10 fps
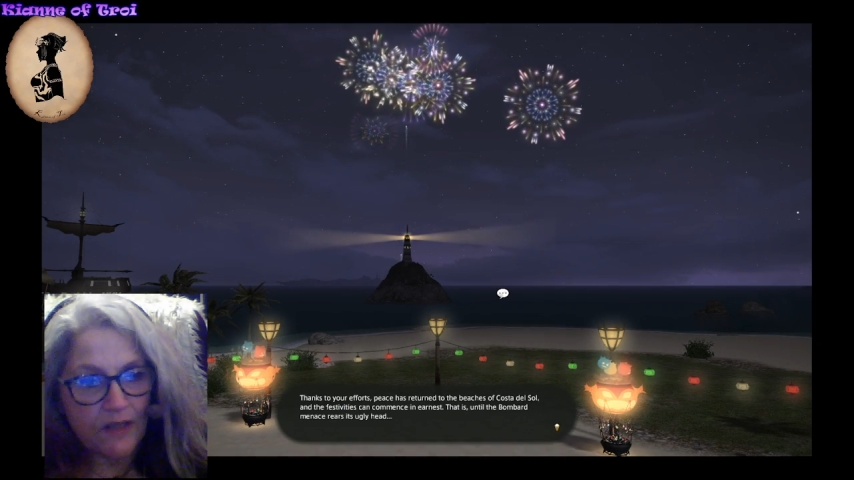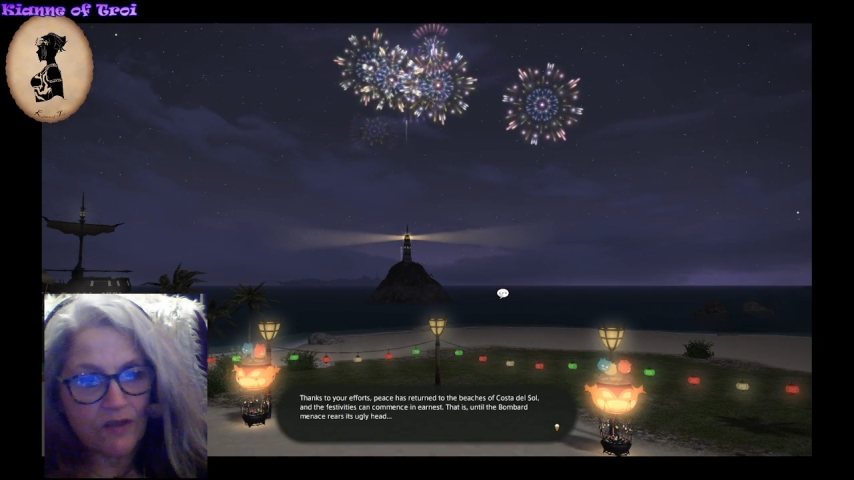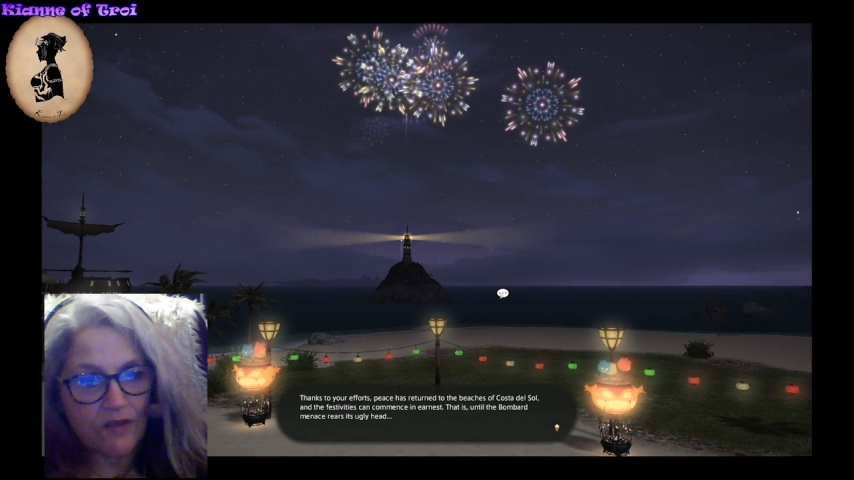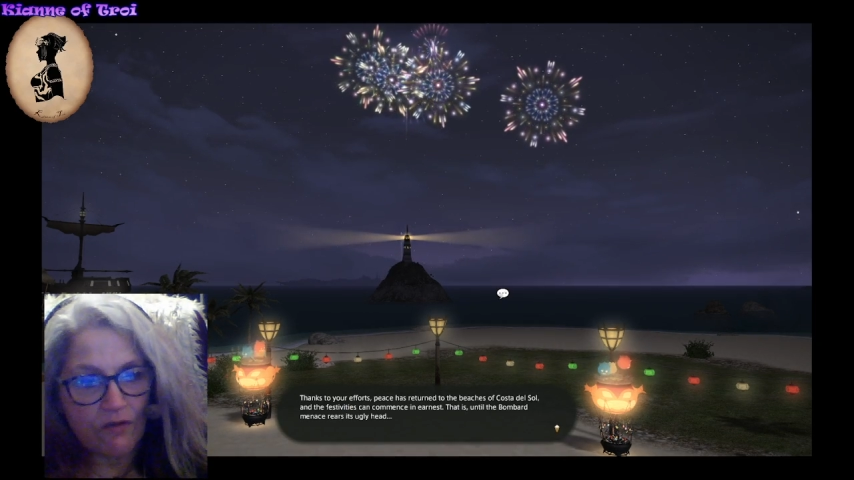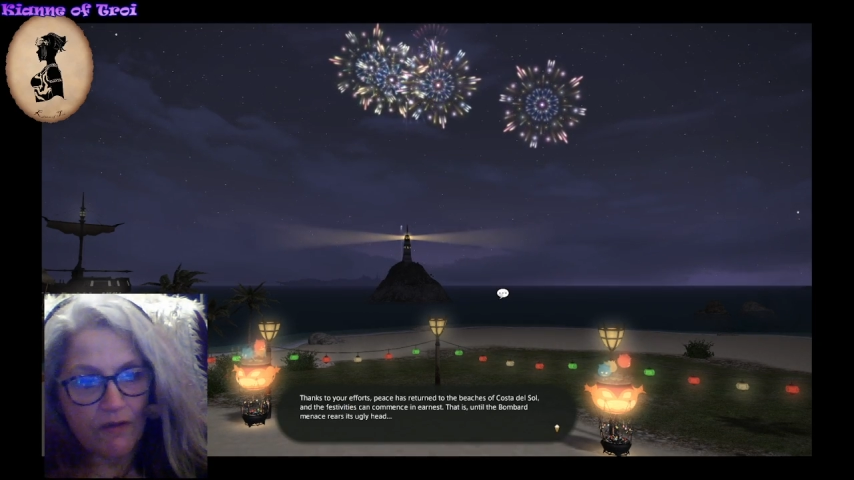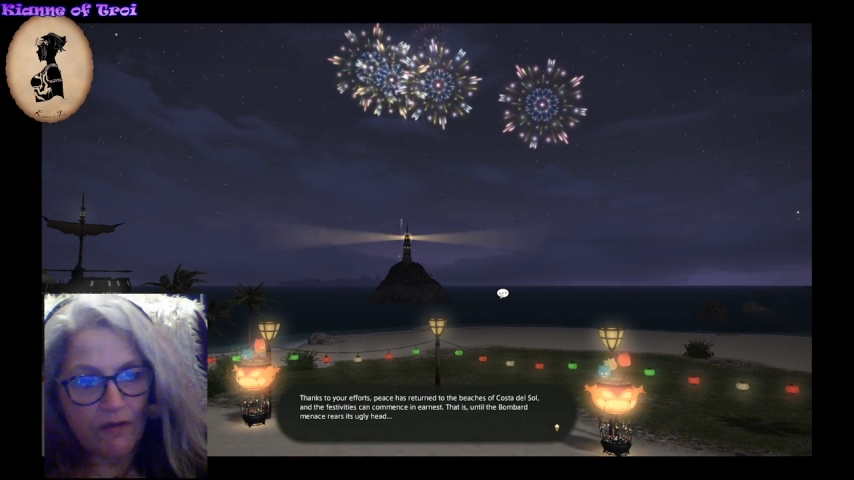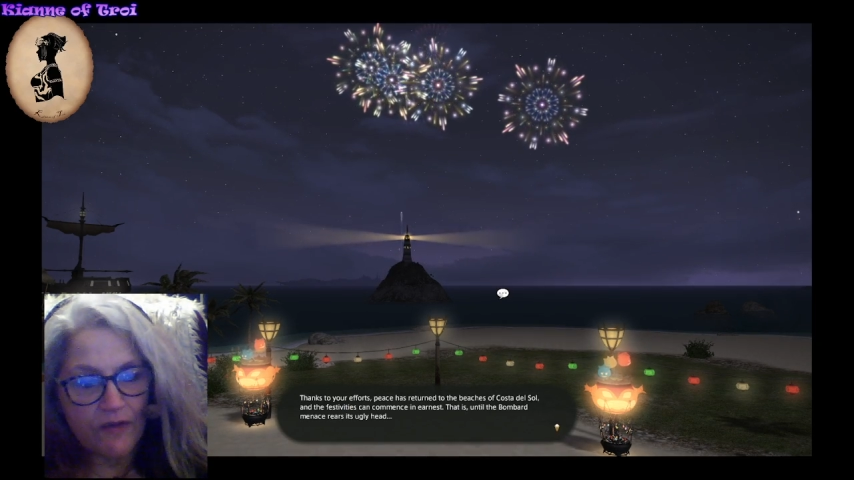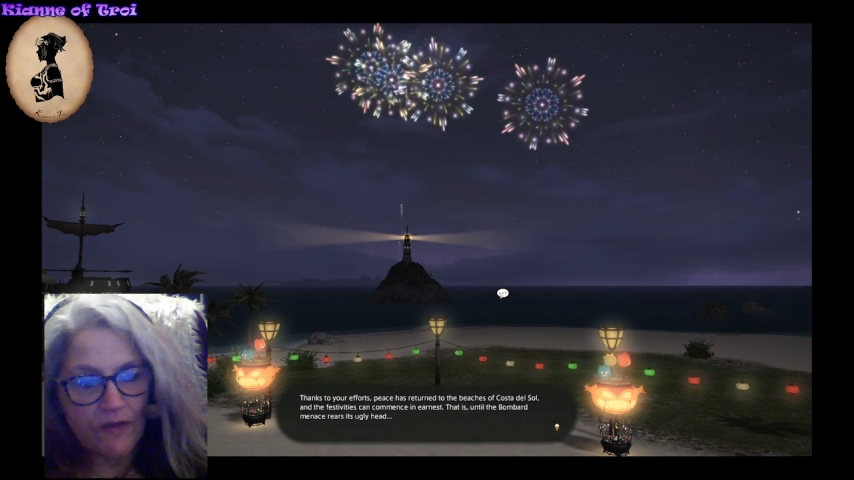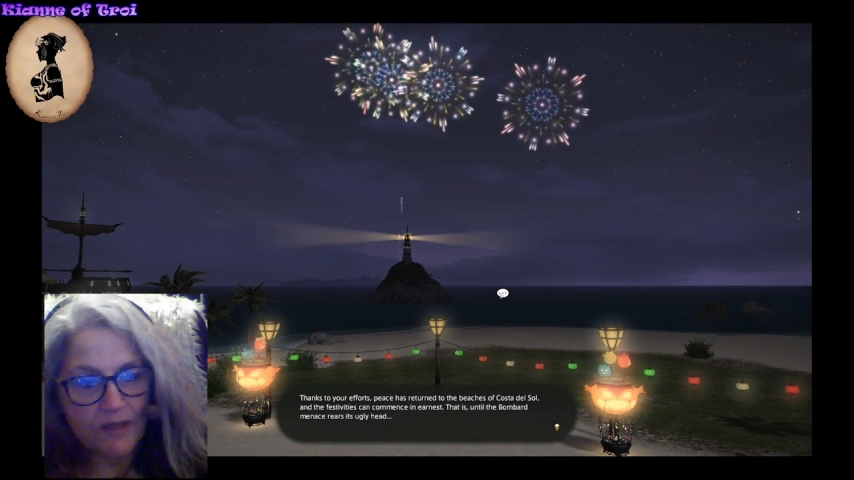to your efforts,